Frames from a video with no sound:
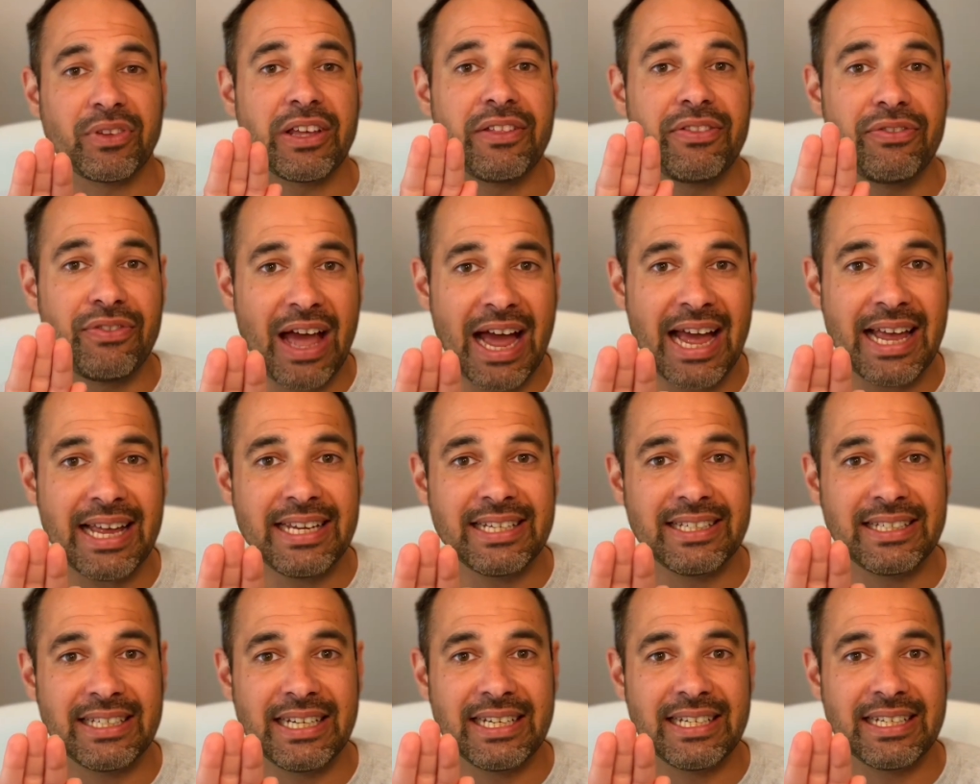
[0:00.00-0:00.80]
that
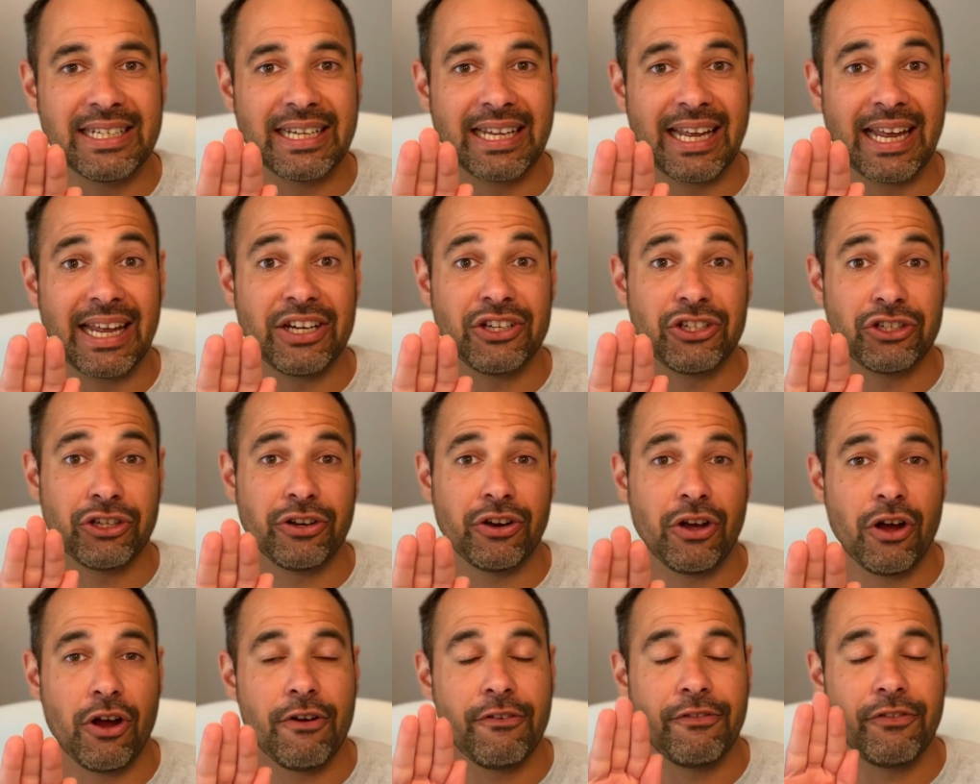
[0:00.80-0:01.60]
is an
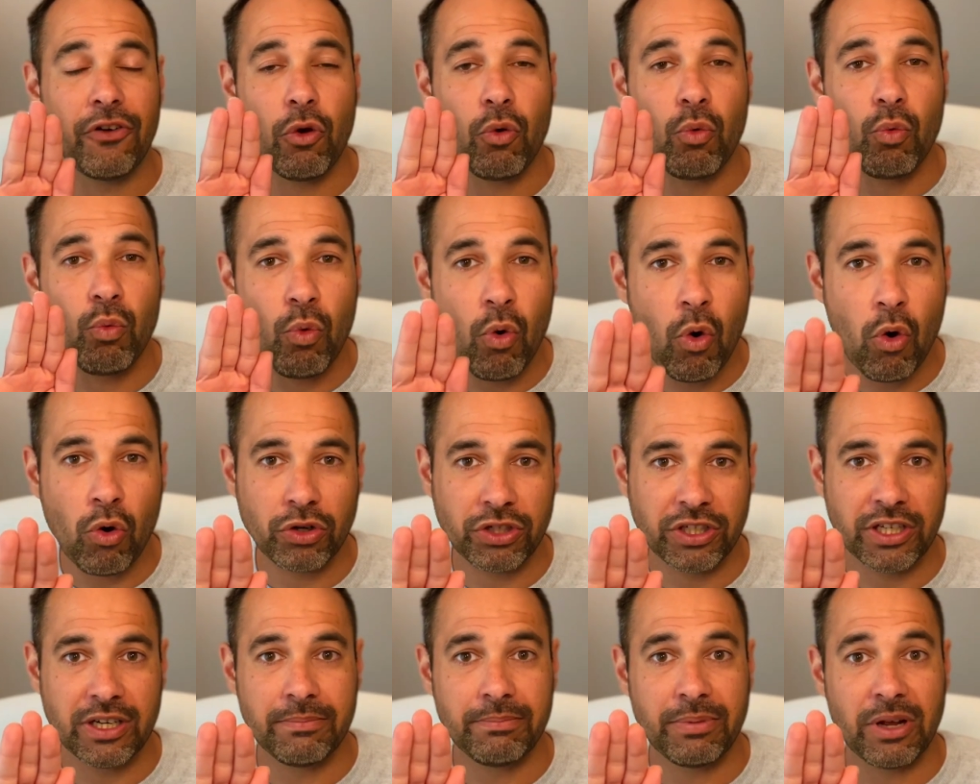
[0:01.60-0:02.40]
indication of
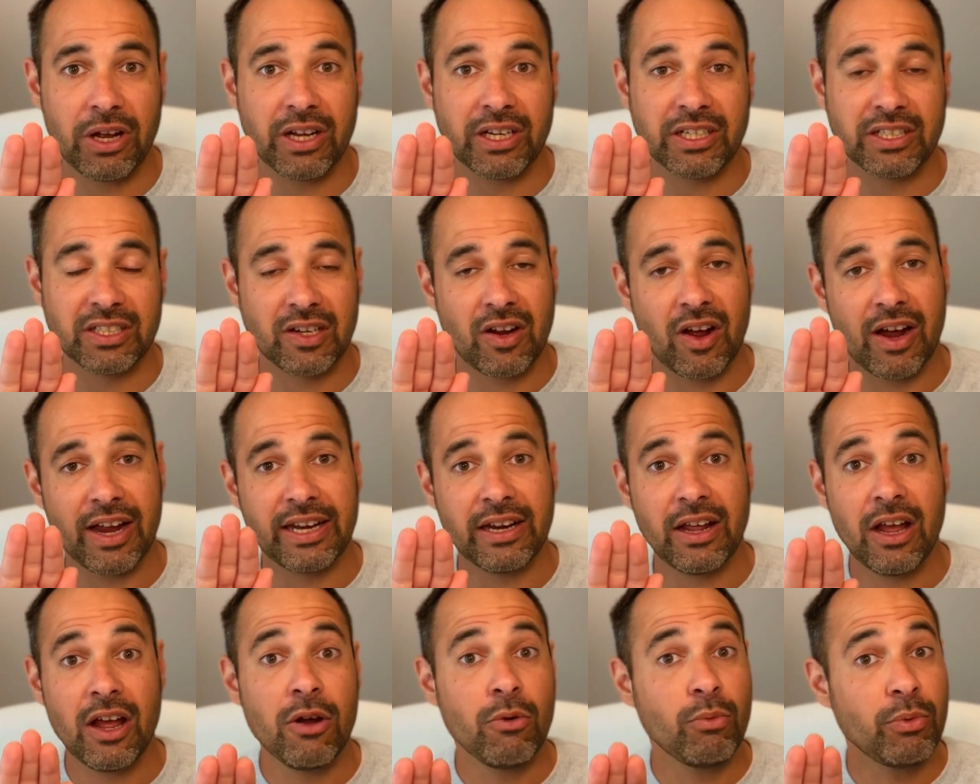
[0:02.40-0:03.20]
Wartenburg sign,